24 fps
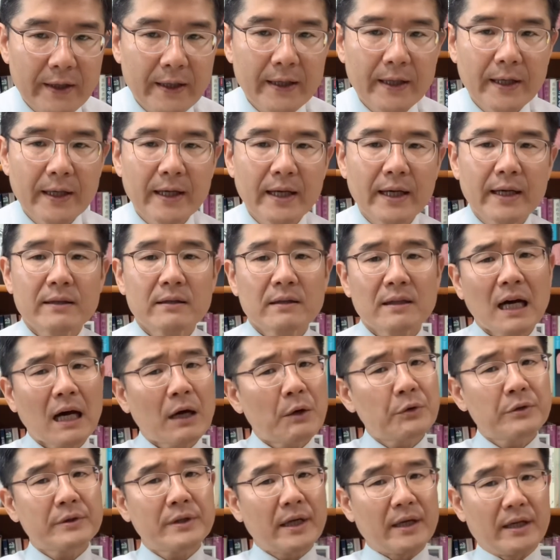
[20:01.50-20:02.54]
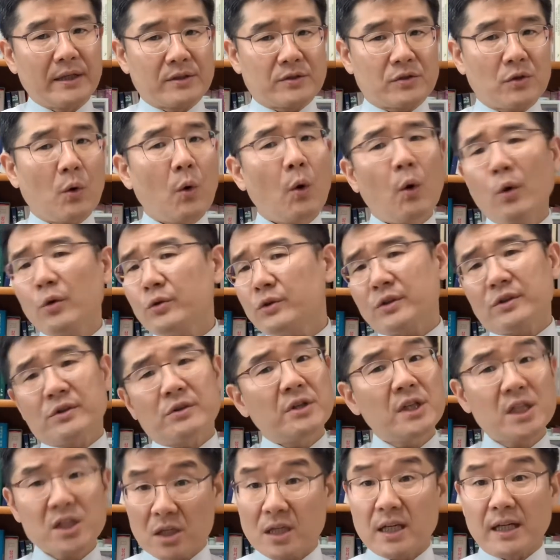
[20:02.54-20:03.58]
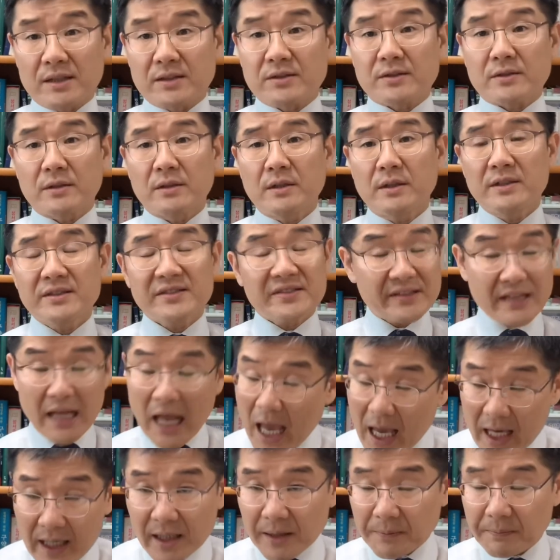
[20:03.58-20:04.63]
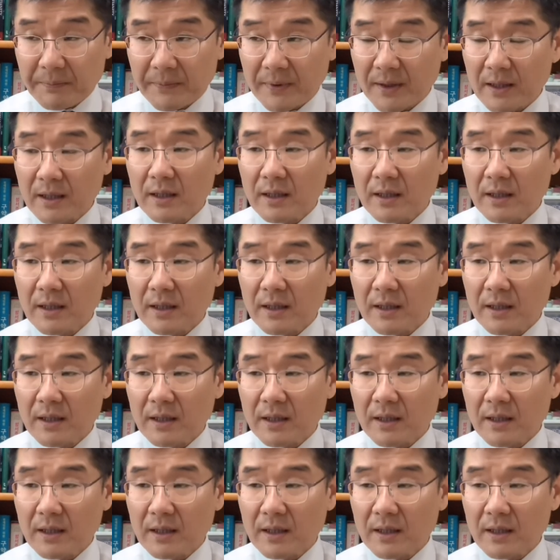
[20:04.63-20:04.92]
And nowadays, all the Christians, same.